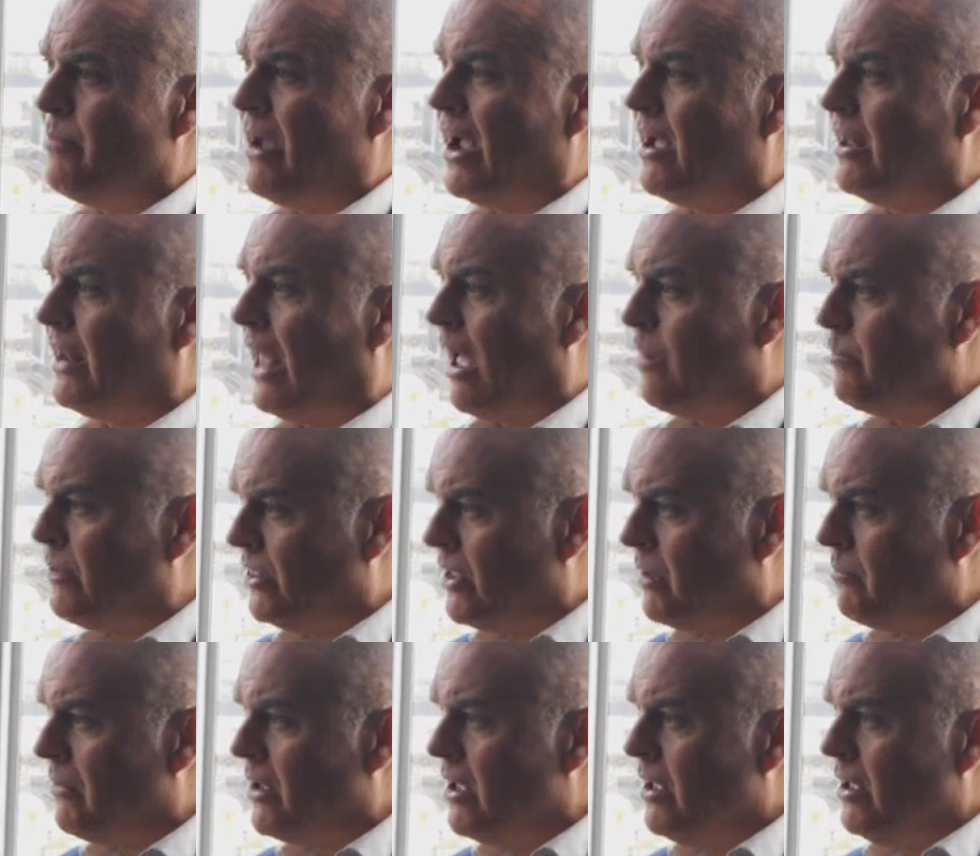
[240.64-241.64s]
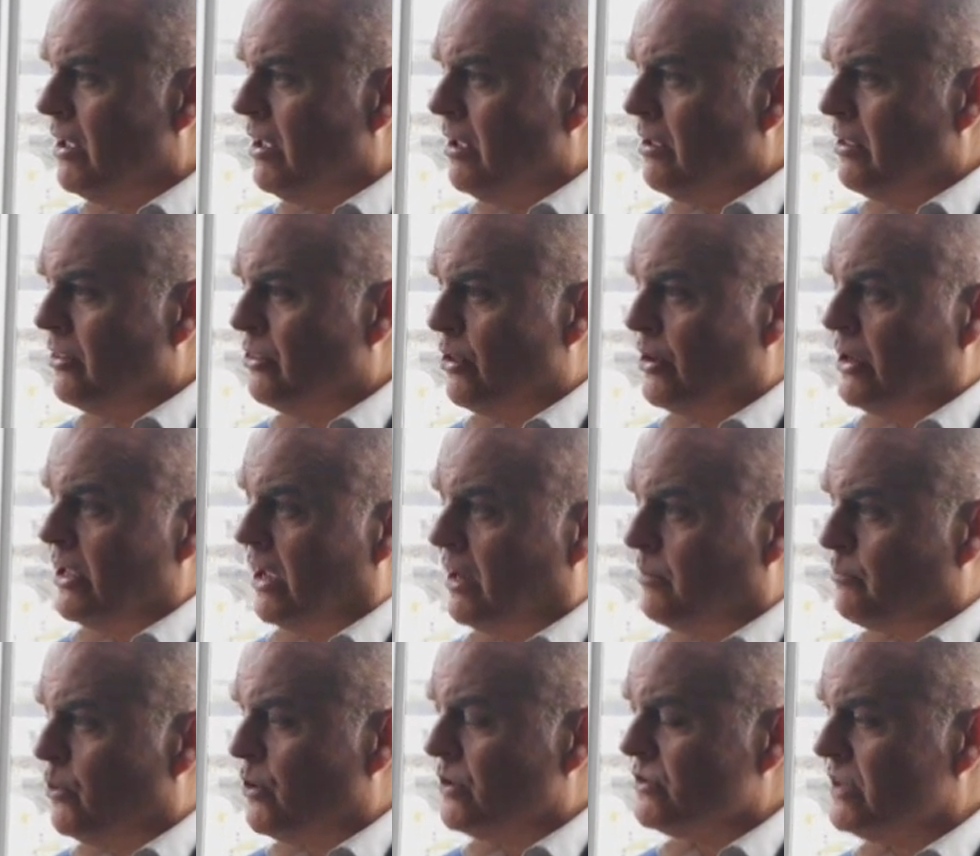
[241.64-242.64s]
back and hammer them.
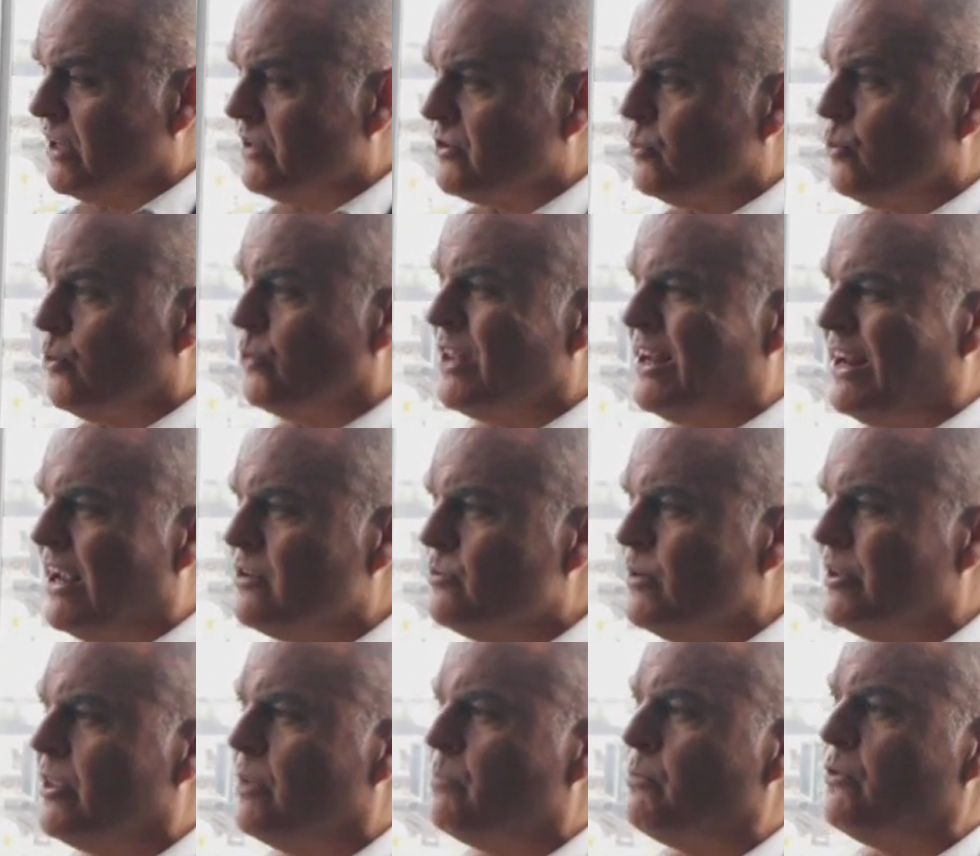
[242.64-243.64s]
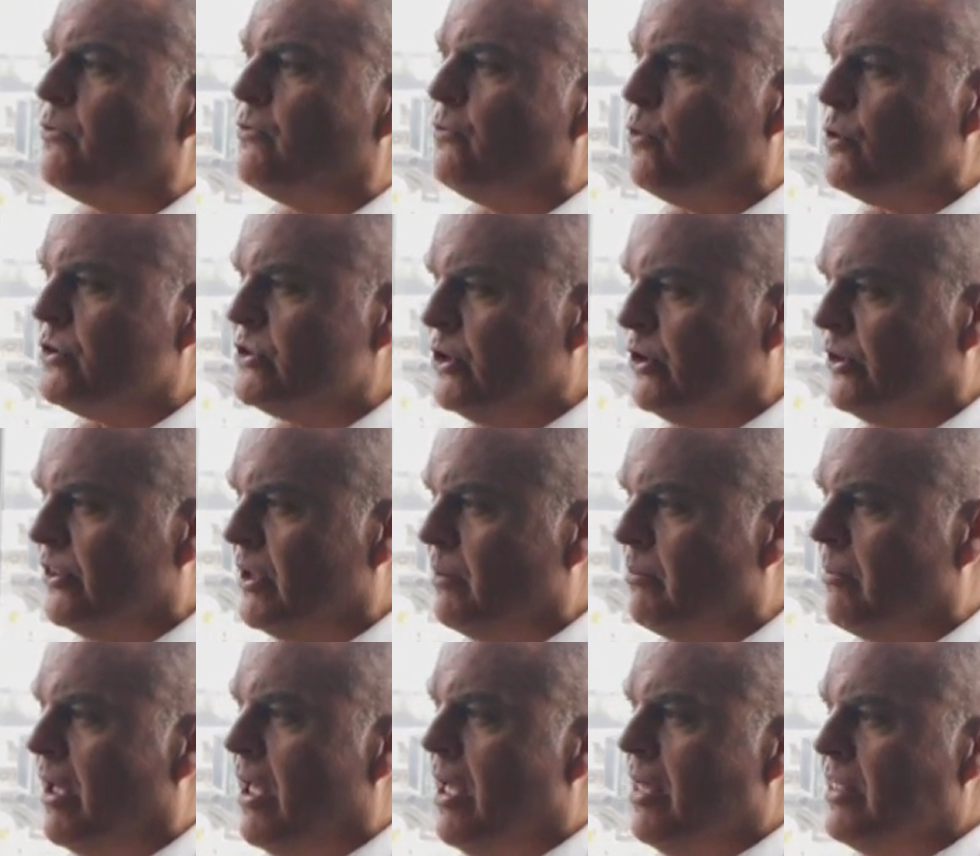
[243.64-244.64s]
38 points they score. The next week they put 40 on them.